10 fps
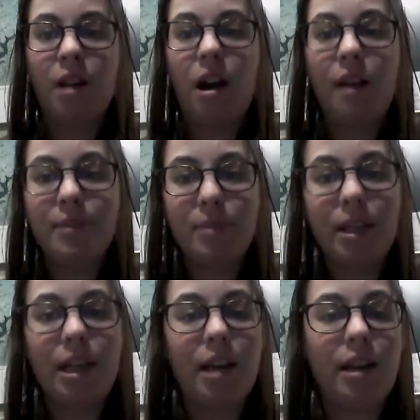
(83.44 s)

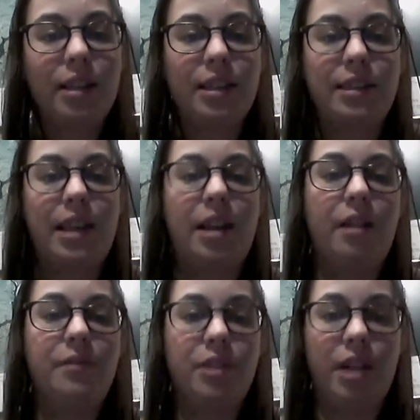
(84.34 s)
Offspring inherit the
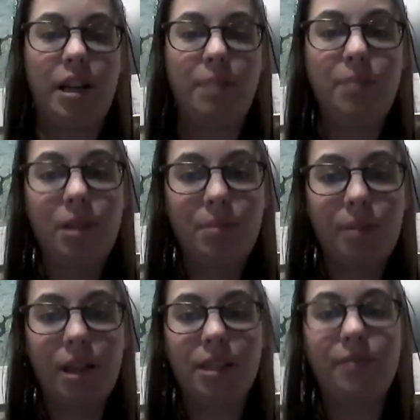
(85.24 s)
set of genetic
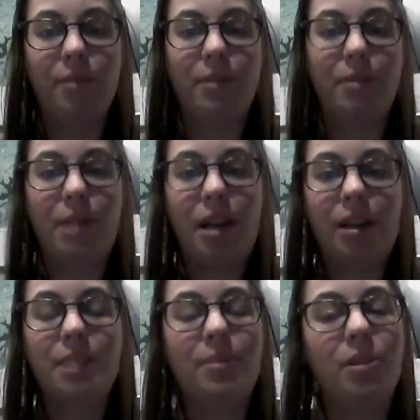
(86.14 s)
blueprints from their parents,